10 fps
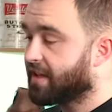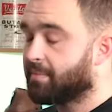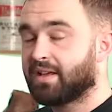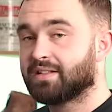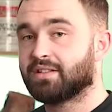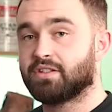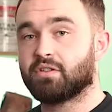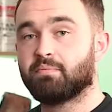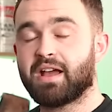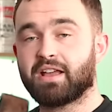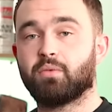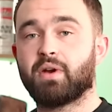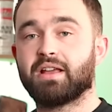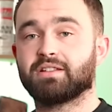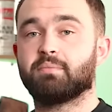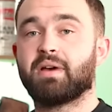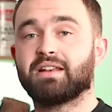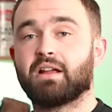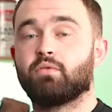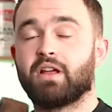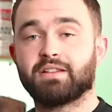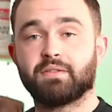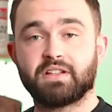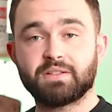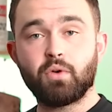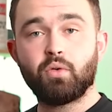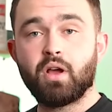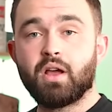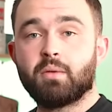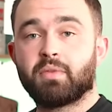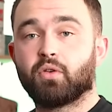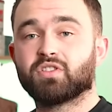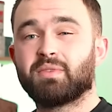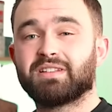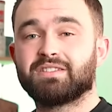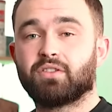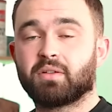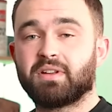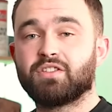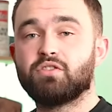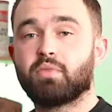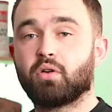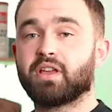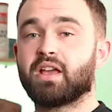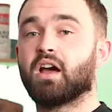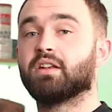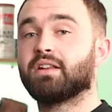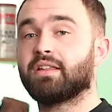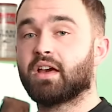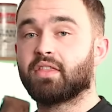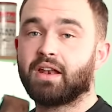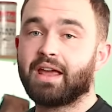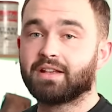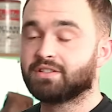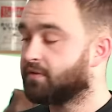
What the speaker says: so that means that you can pack it away. It's going to pack down relatively small, but it also means it's not going to be too bulky underneath other layers.